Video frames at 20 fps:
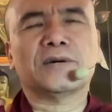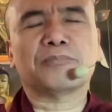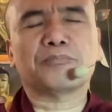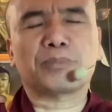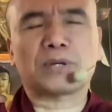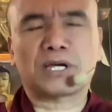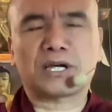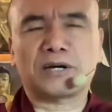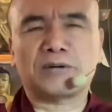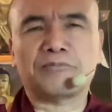
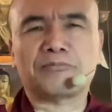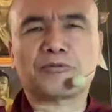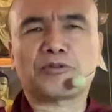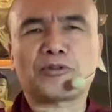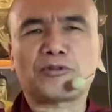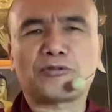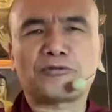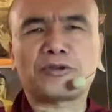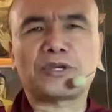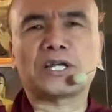become
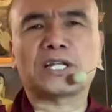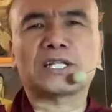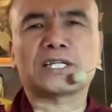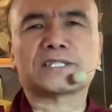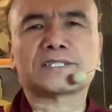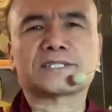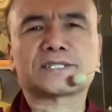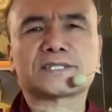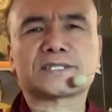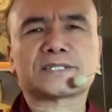
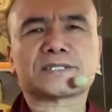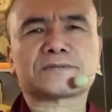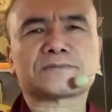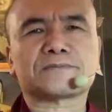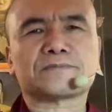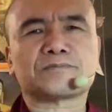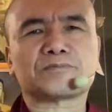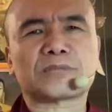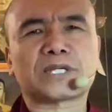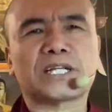fearless
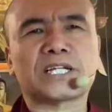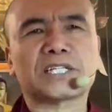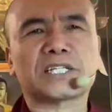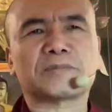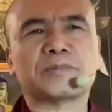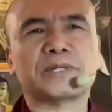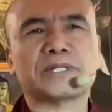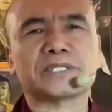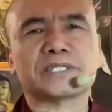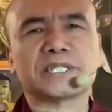and
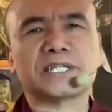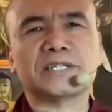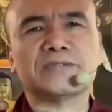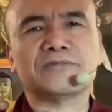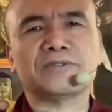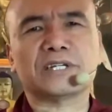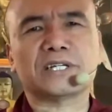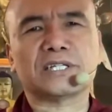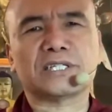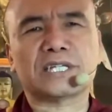experience
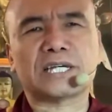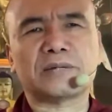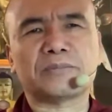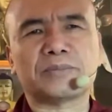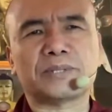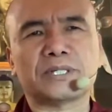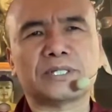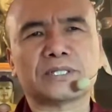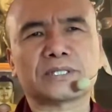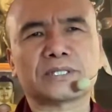infinite
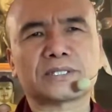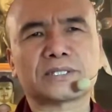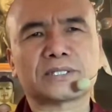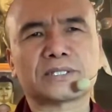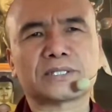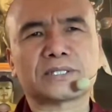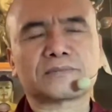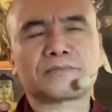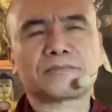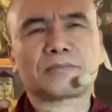
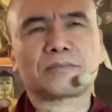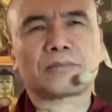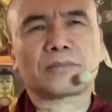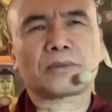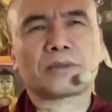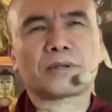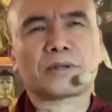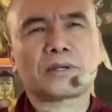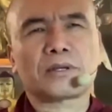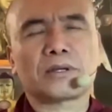happiness
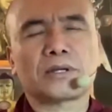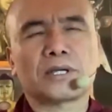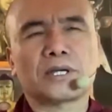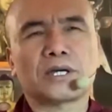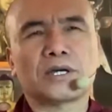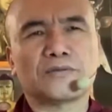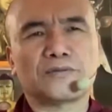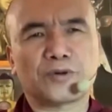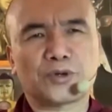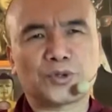
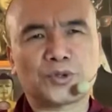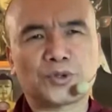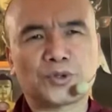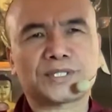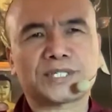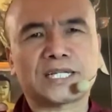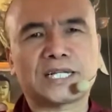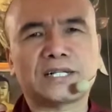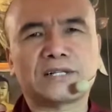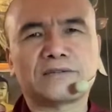for
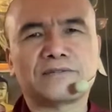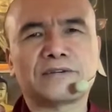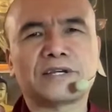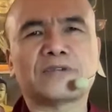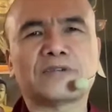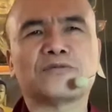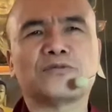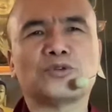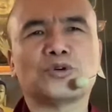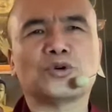yourself
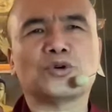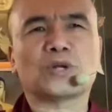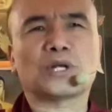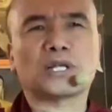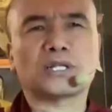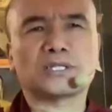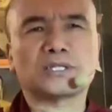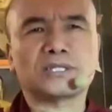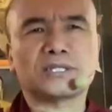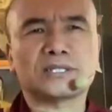and for all
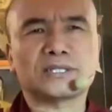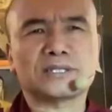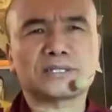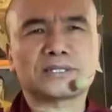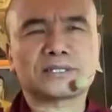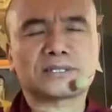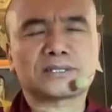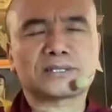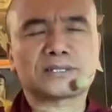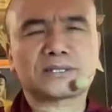
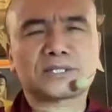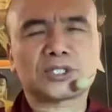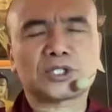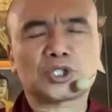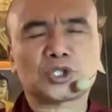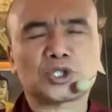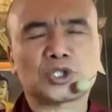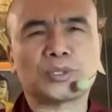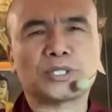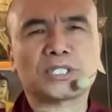others.
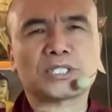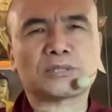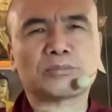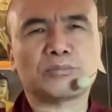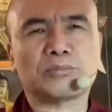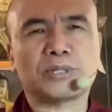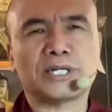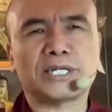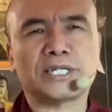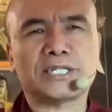So with this
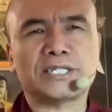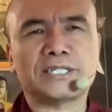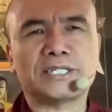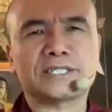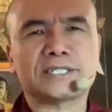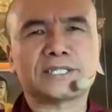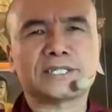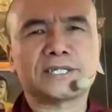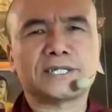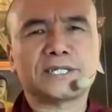
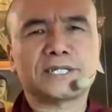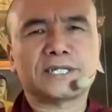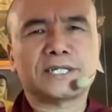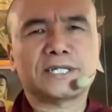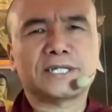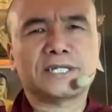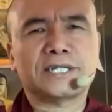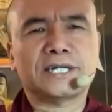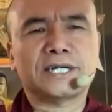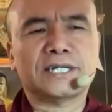mind,
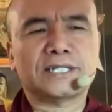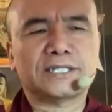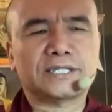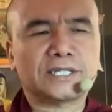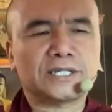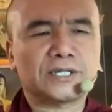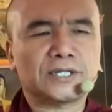let